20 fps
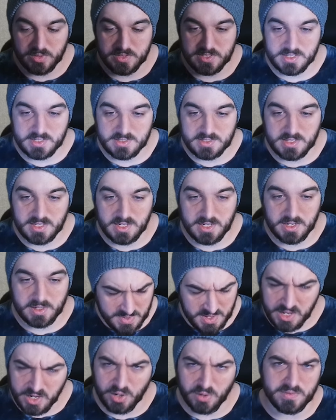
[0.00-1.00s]
things
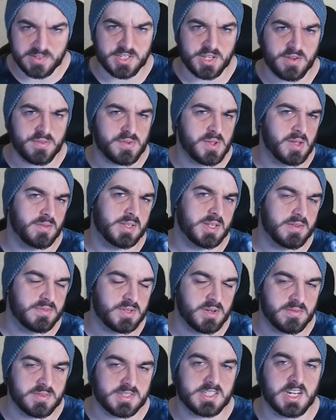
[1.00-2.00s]
there. And obviously if you have
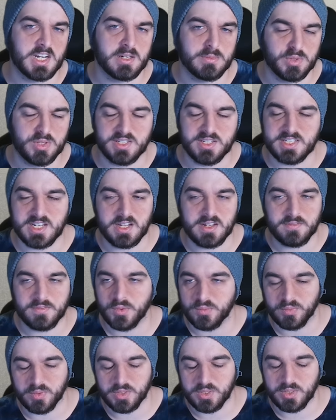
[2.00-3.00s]
leftover stamina in the day,
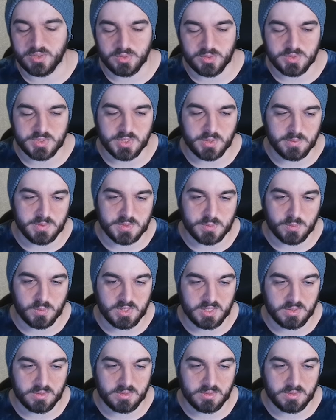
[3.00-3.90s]
feel free to do so as well.